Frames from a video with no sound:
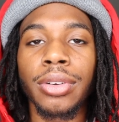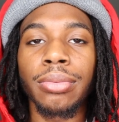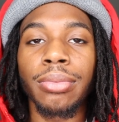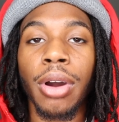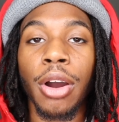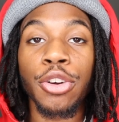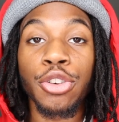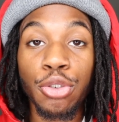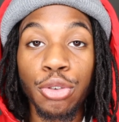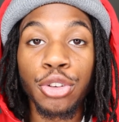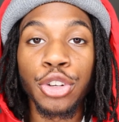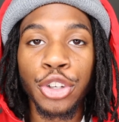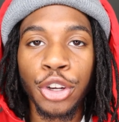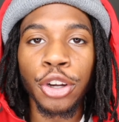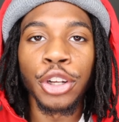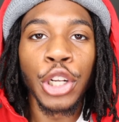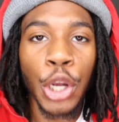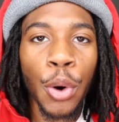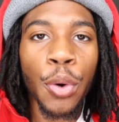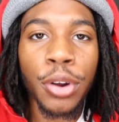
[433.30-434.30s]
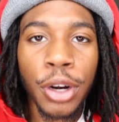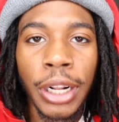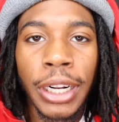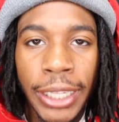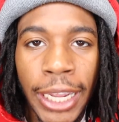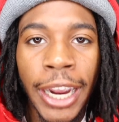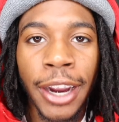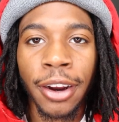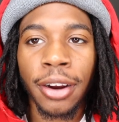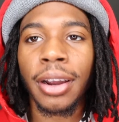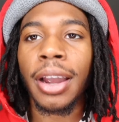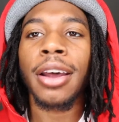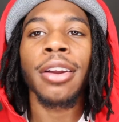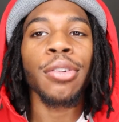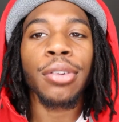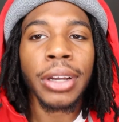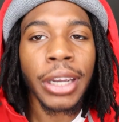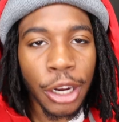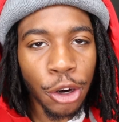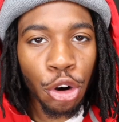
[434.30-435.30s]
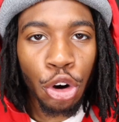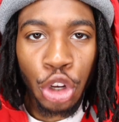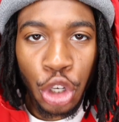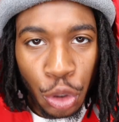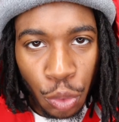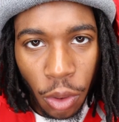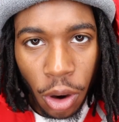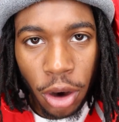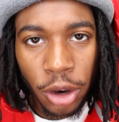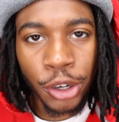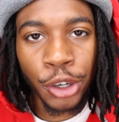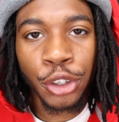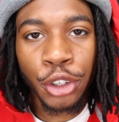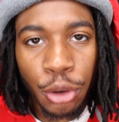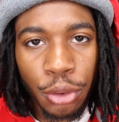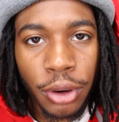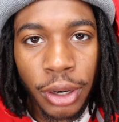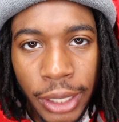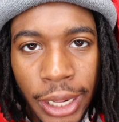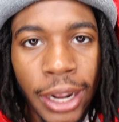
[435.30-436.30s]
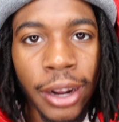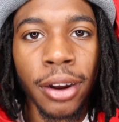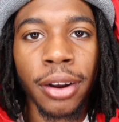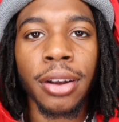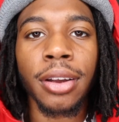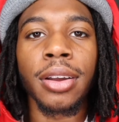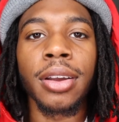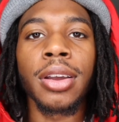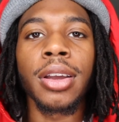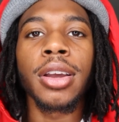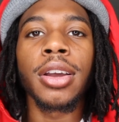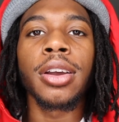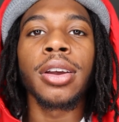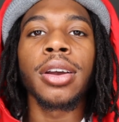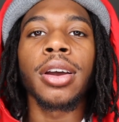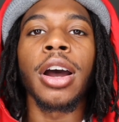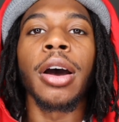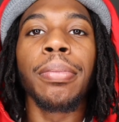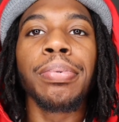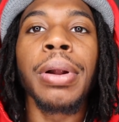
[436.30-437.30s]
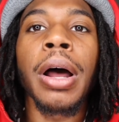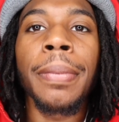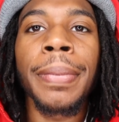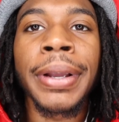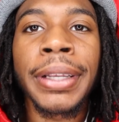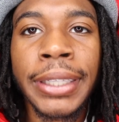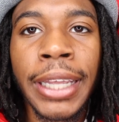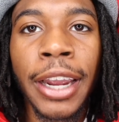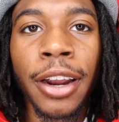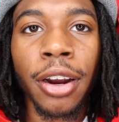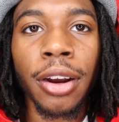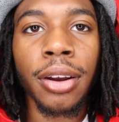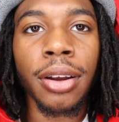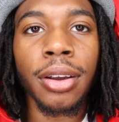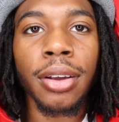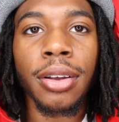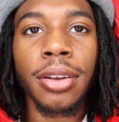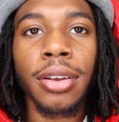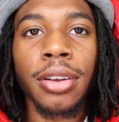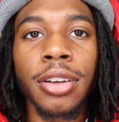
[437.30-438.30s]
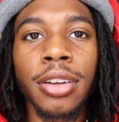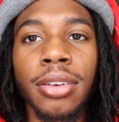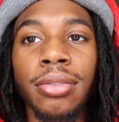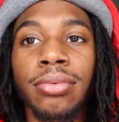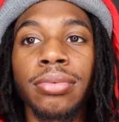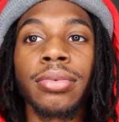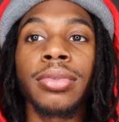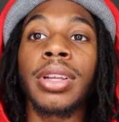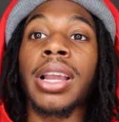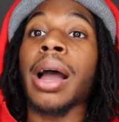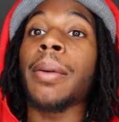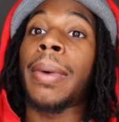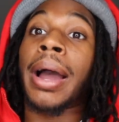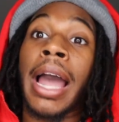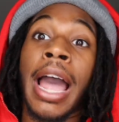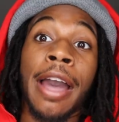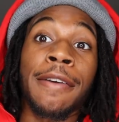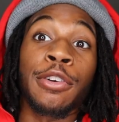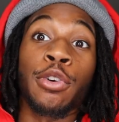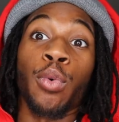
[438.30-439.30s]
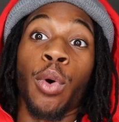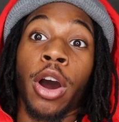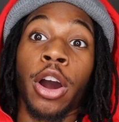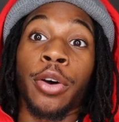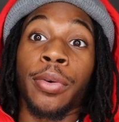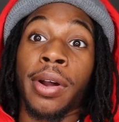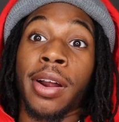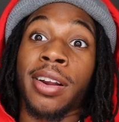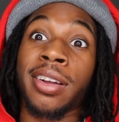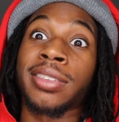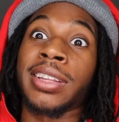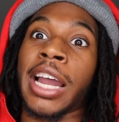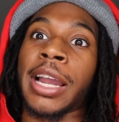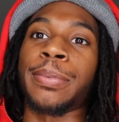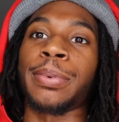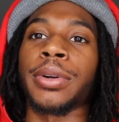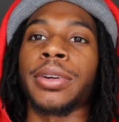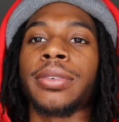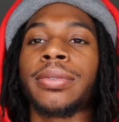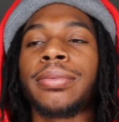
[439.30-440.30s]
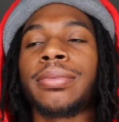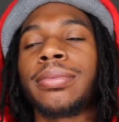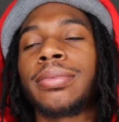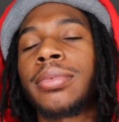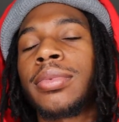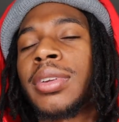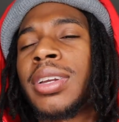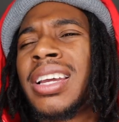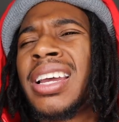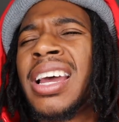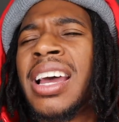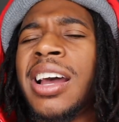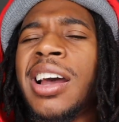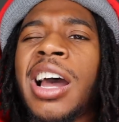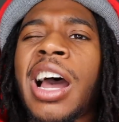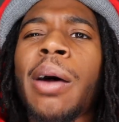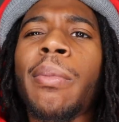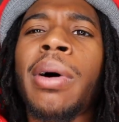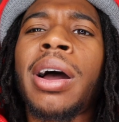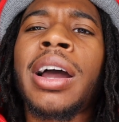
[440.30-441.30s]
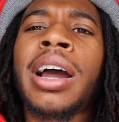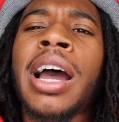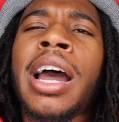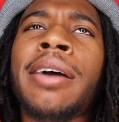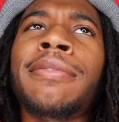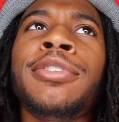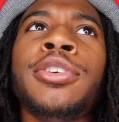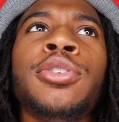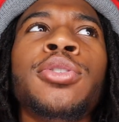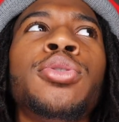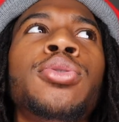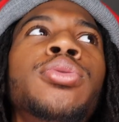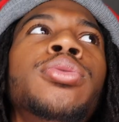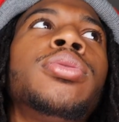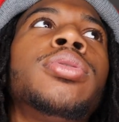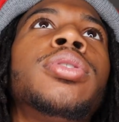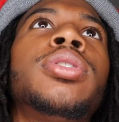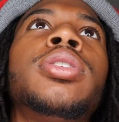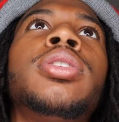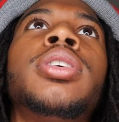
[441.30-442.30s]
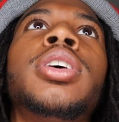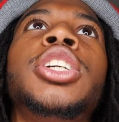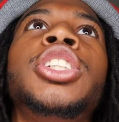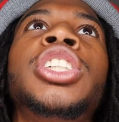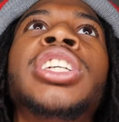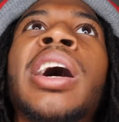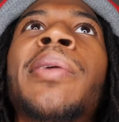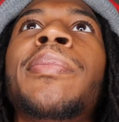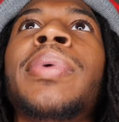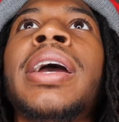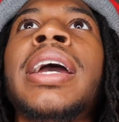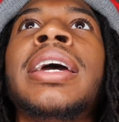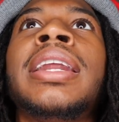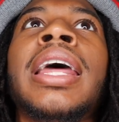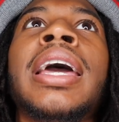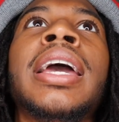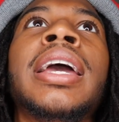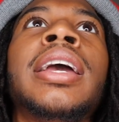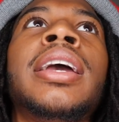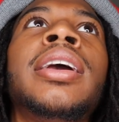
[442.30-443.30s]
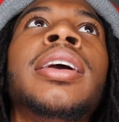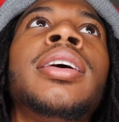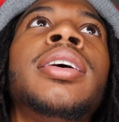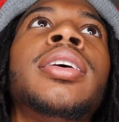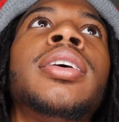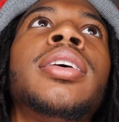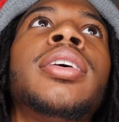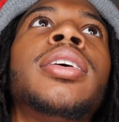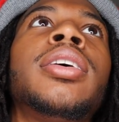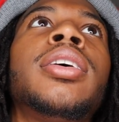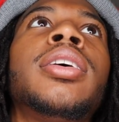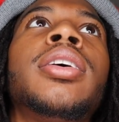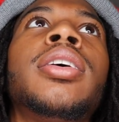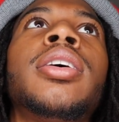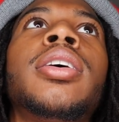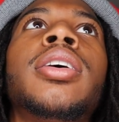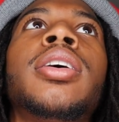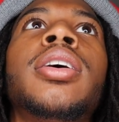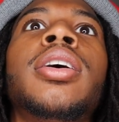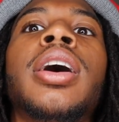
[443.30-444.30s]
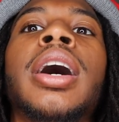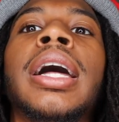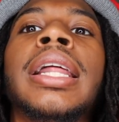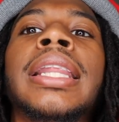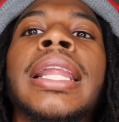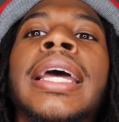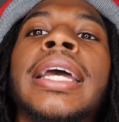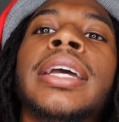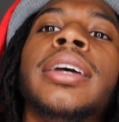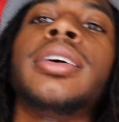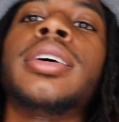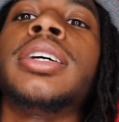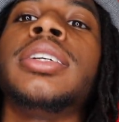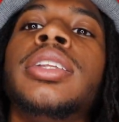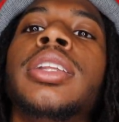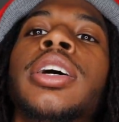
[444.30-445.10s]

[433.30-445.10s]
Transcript: Bro, you're doing a dare. I don't care who you are. You're doing a dare. A public dare. I might have you walk around a diaper. I might have you jump in a lake. Because